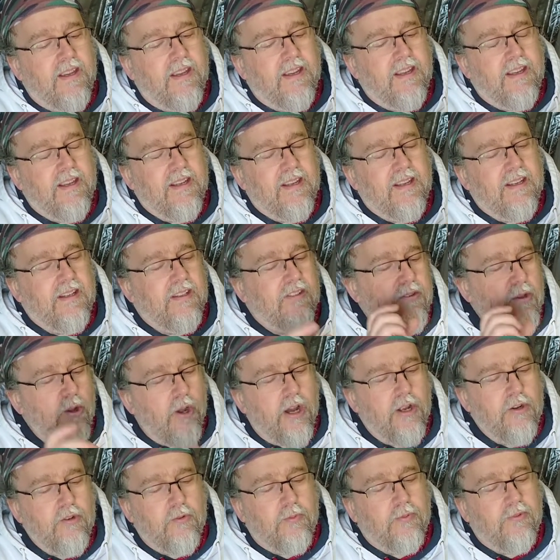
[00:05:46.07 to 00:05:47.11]
It's not
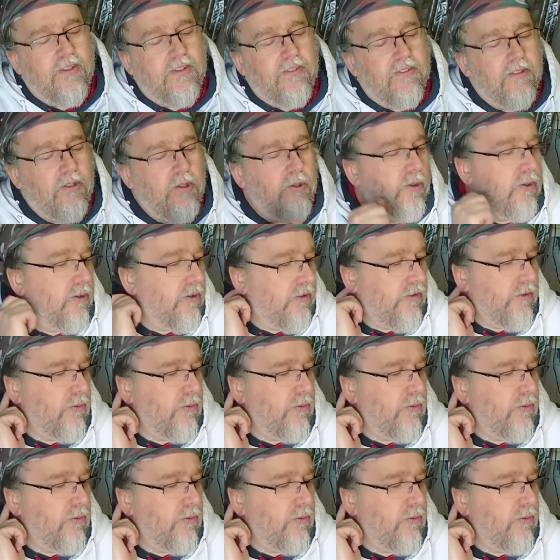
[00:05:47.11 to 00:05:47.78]
100% secure,